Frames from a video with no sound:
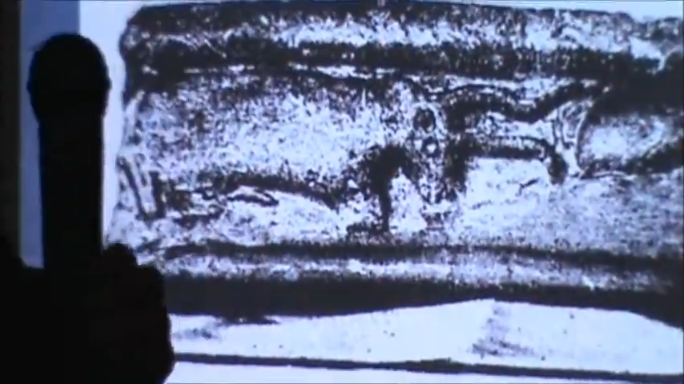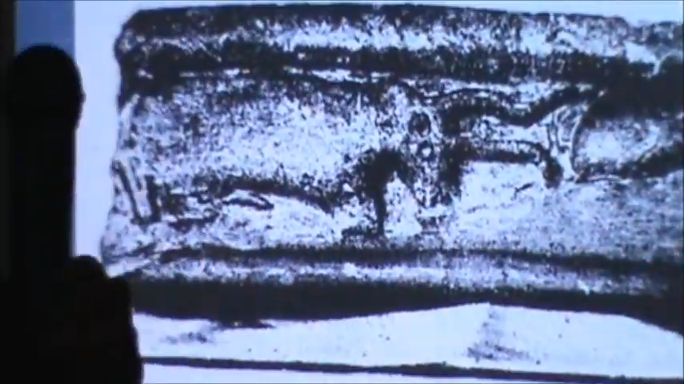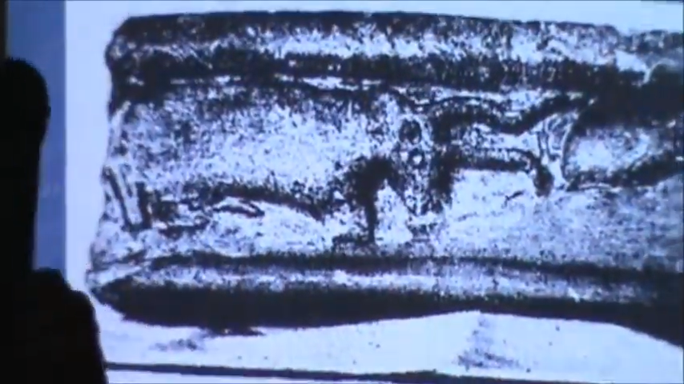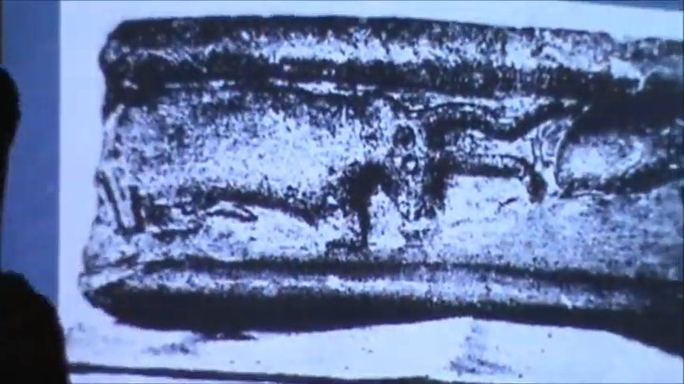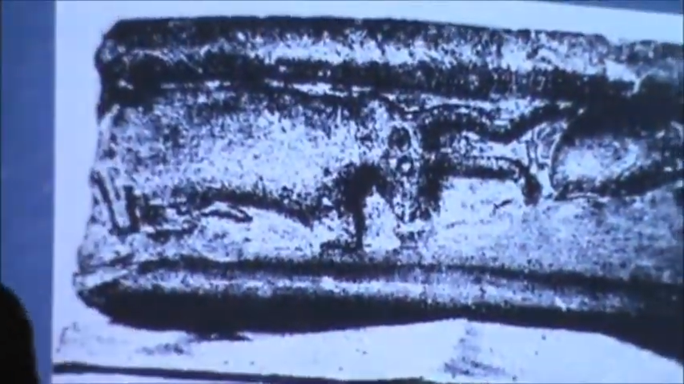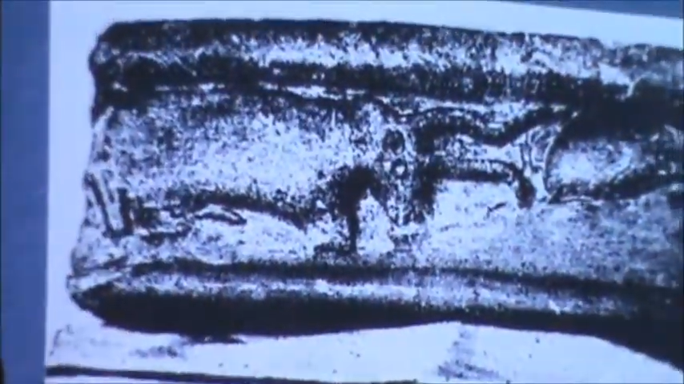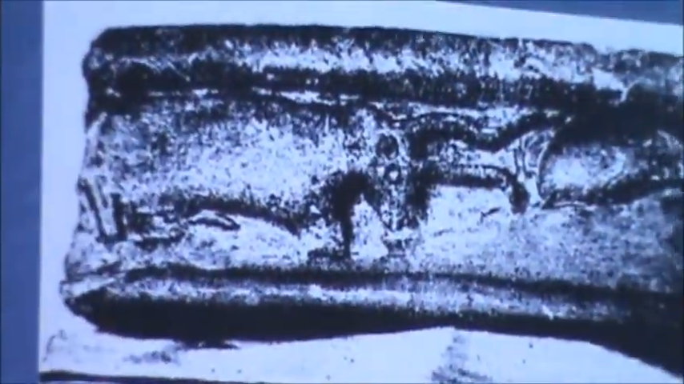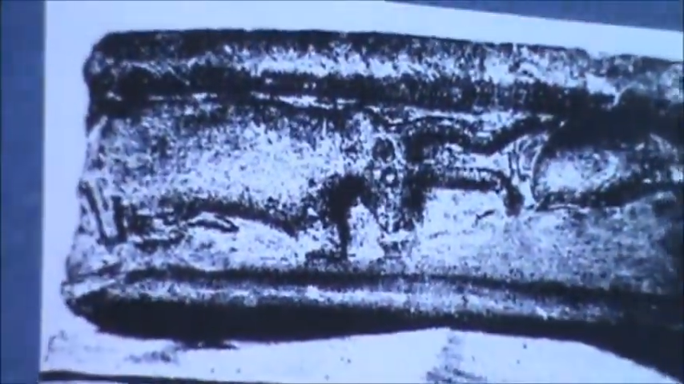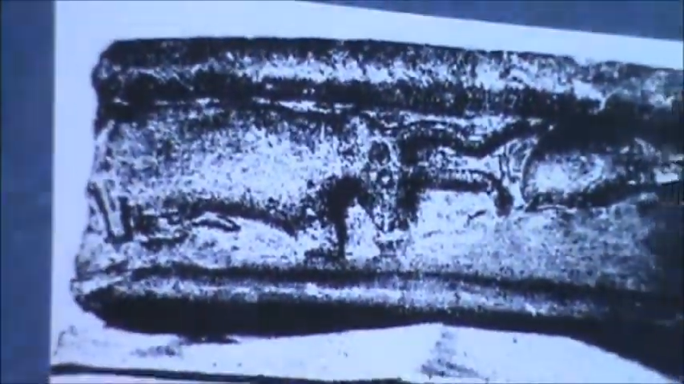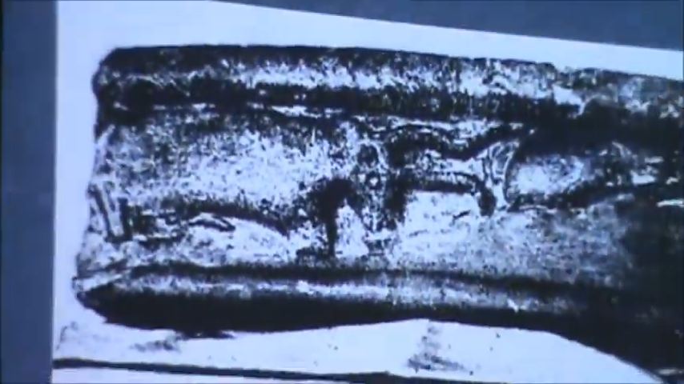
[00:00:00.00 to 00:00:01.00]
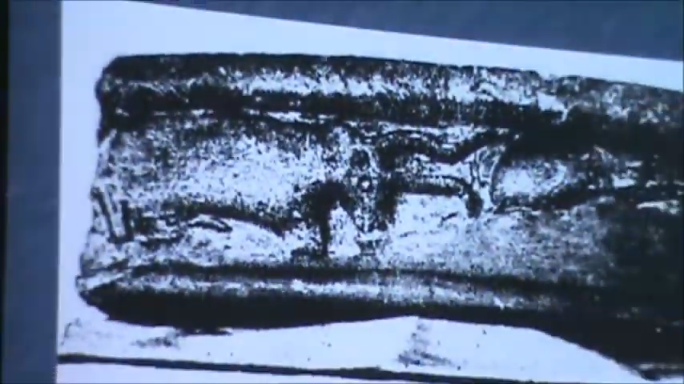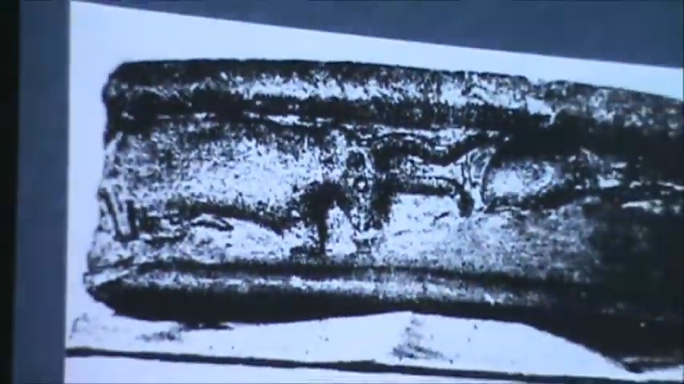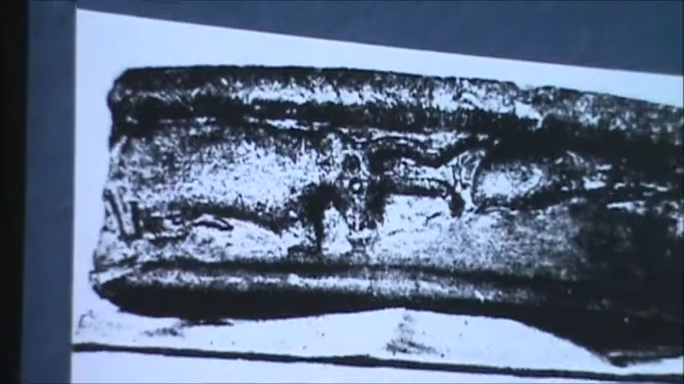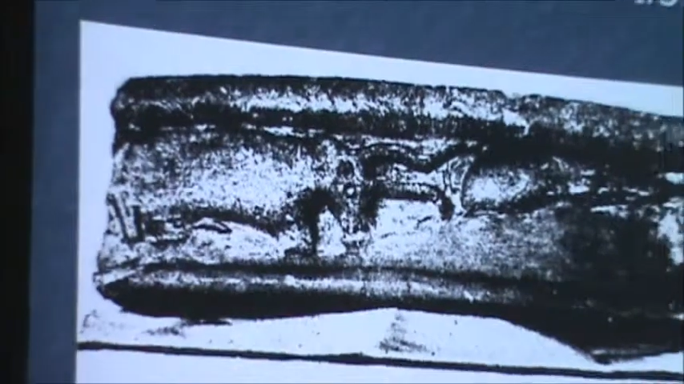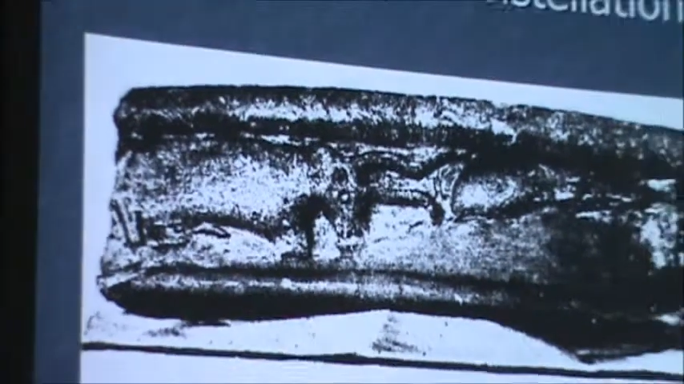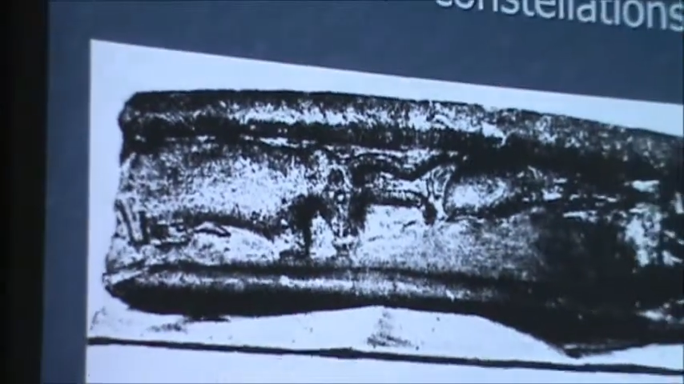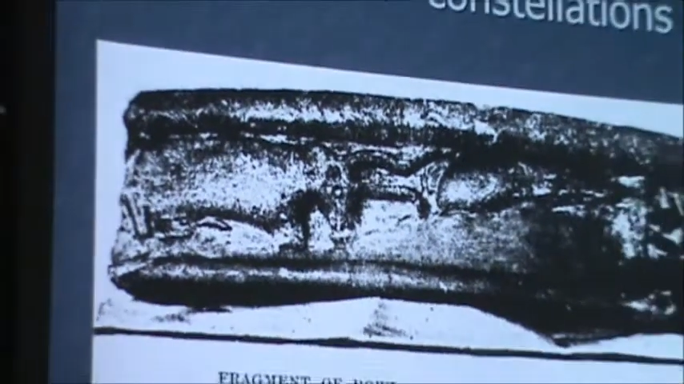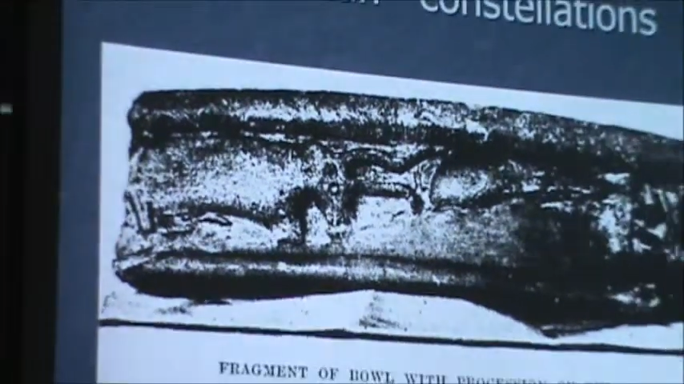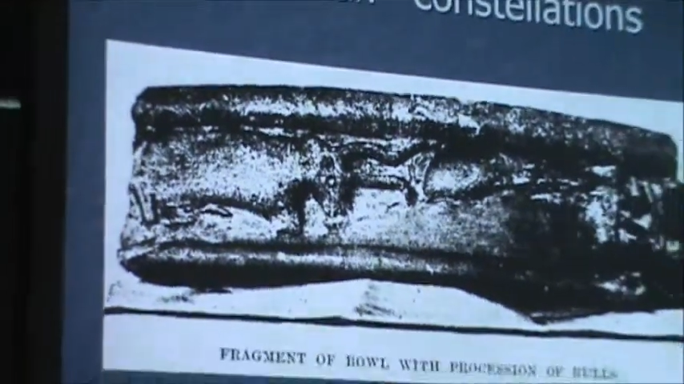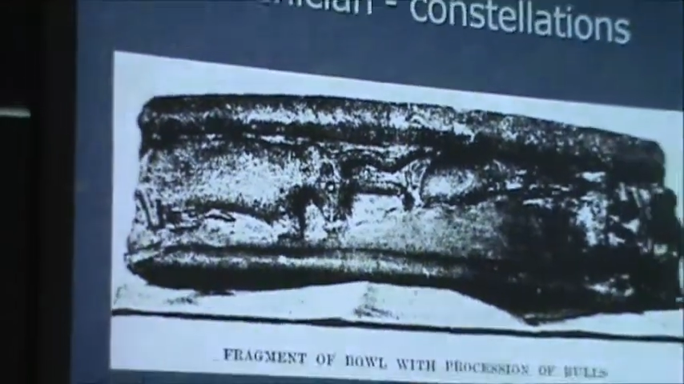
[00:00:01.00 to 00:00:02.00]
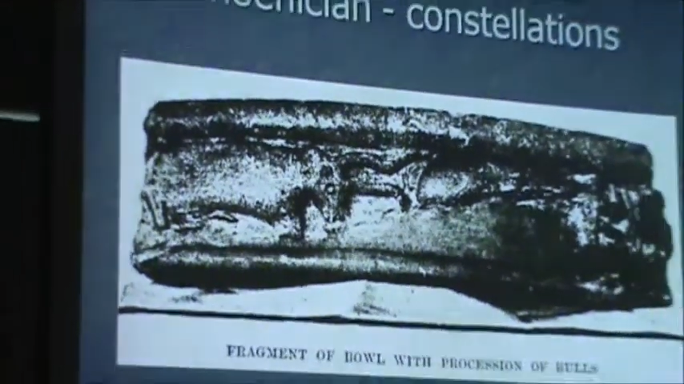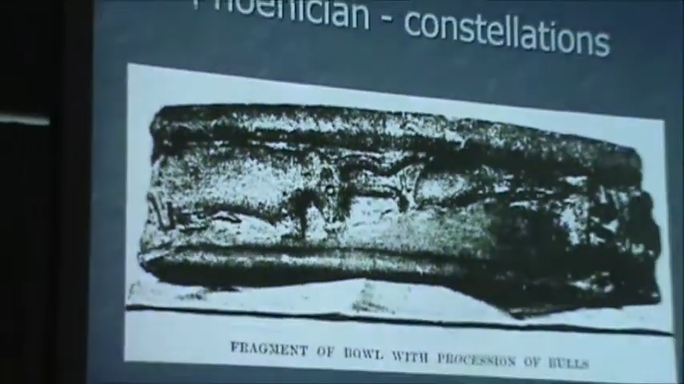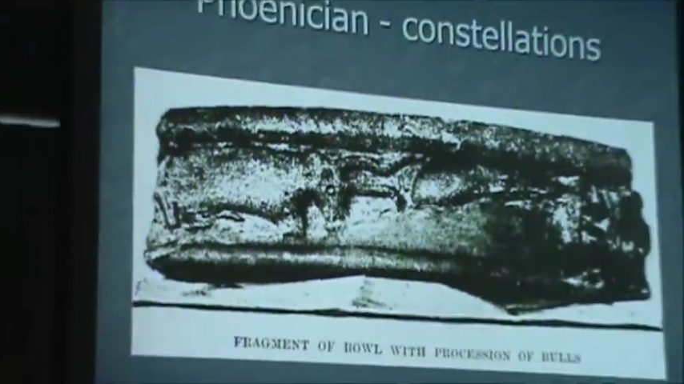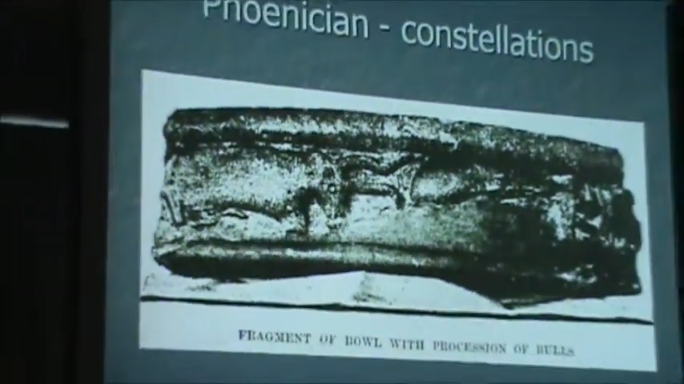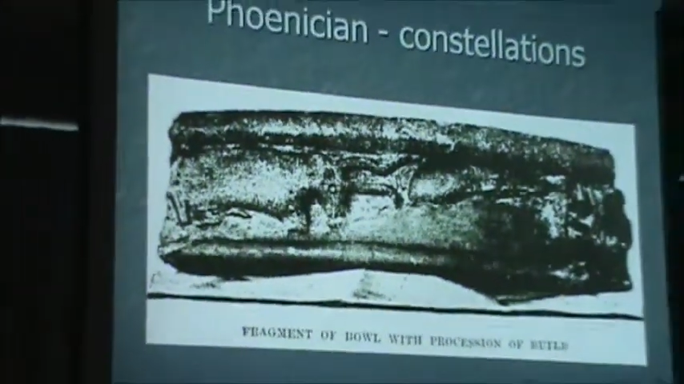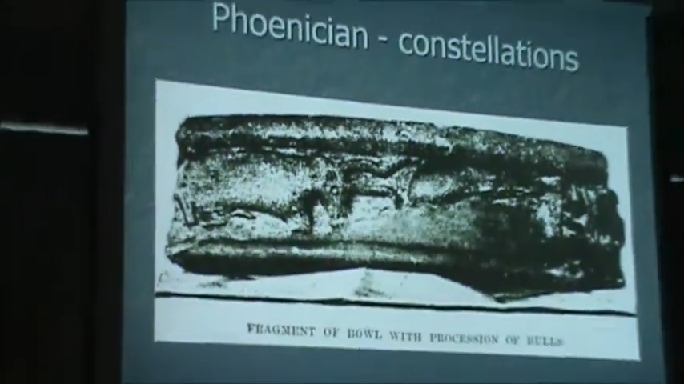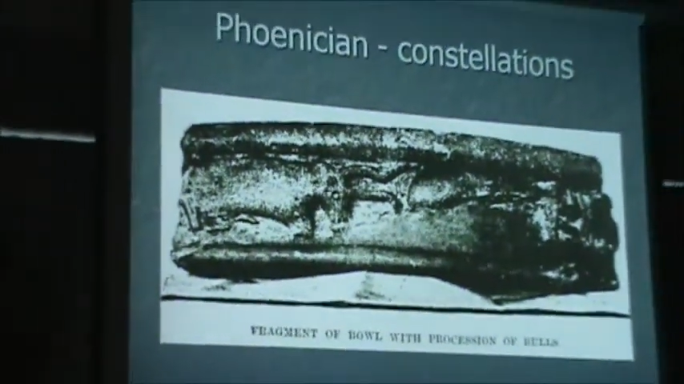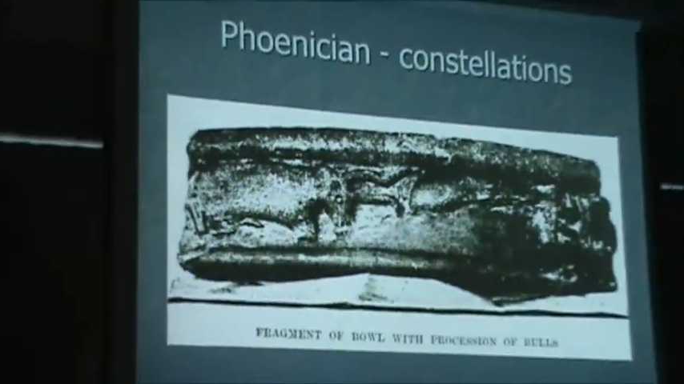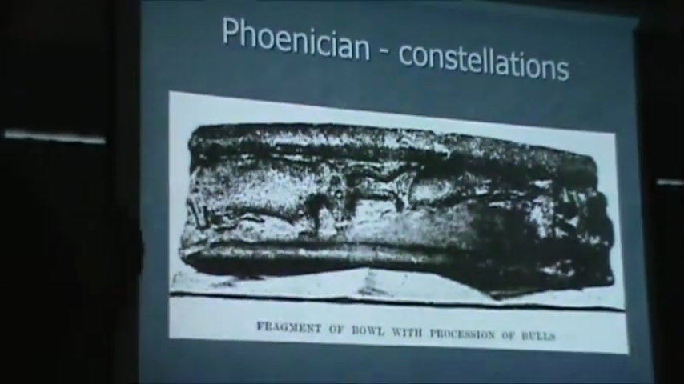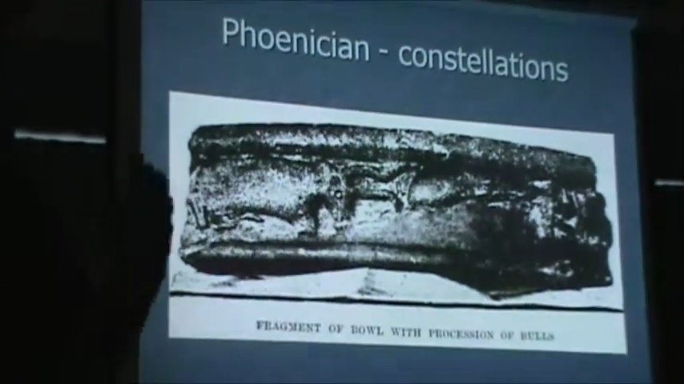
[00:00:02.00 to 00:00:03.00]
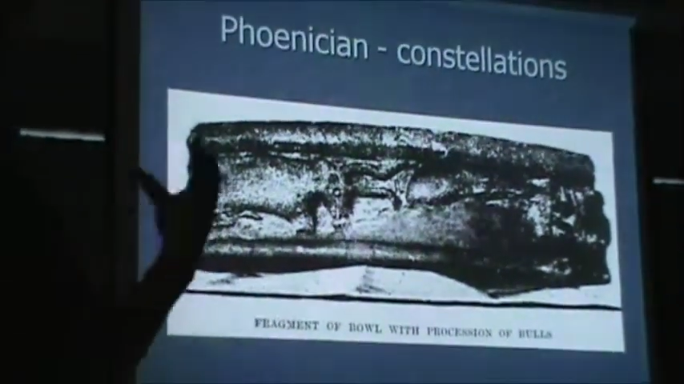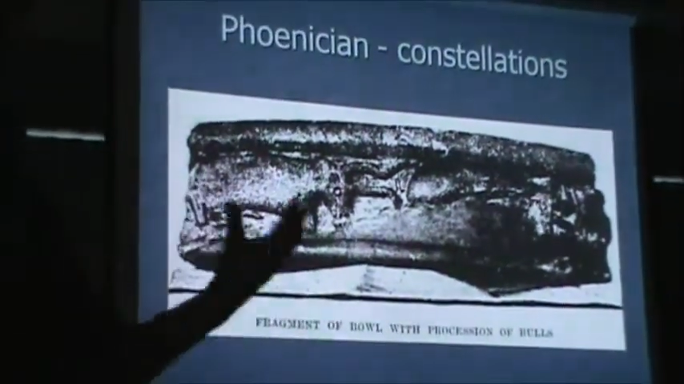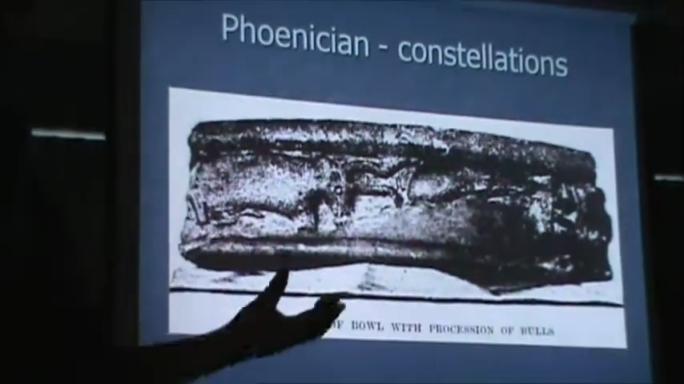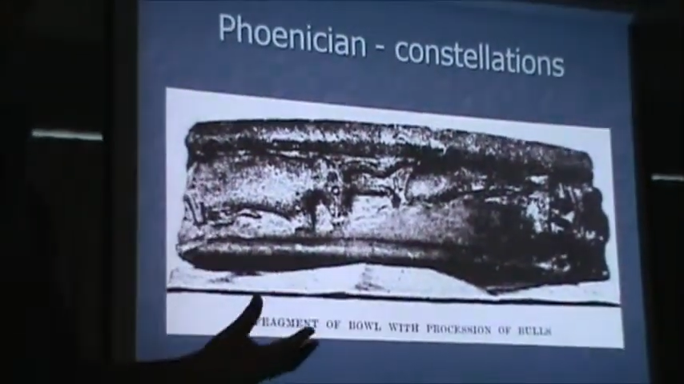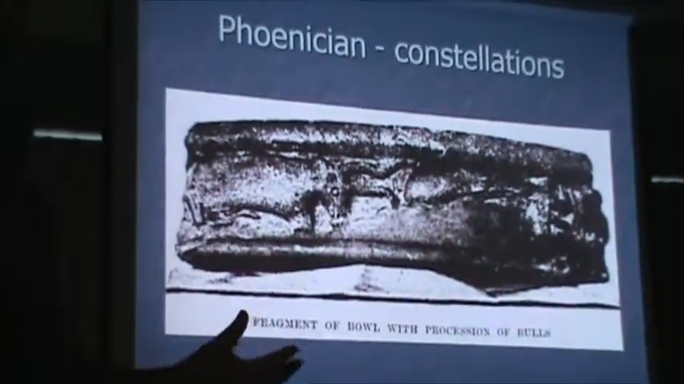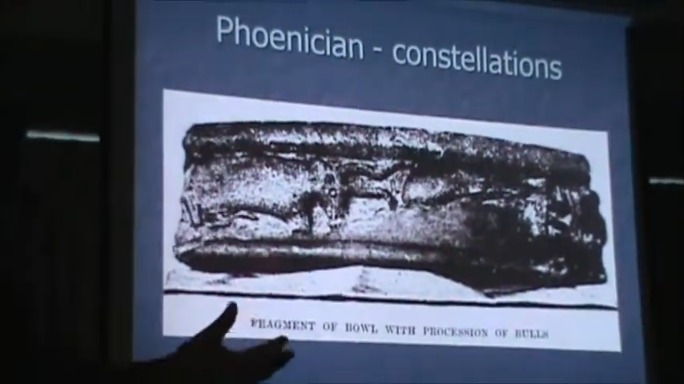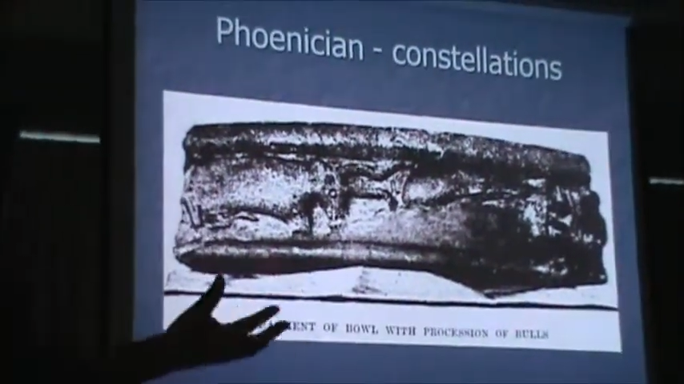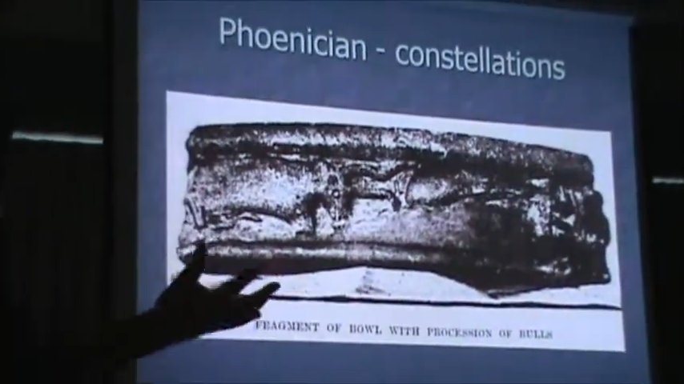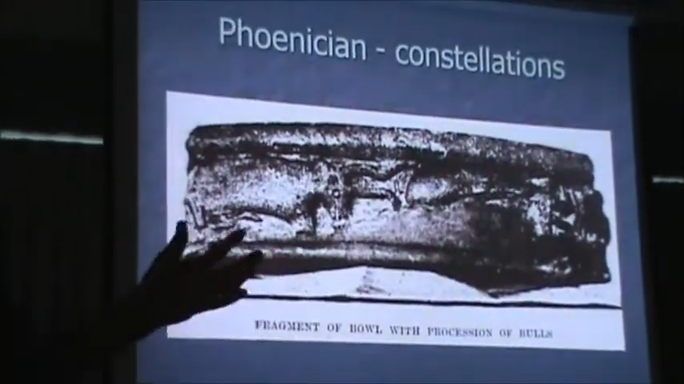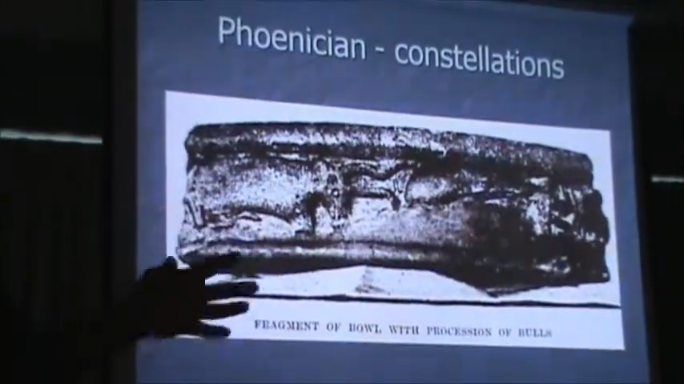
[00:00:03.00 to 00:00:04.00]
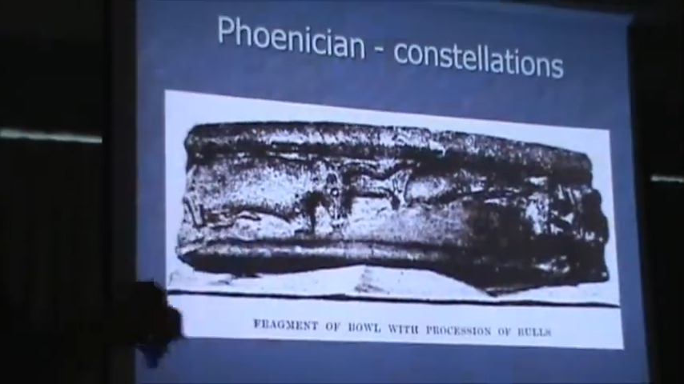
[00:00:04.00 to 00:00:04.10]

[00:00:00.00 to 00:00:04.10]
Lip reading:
(no speaker visible)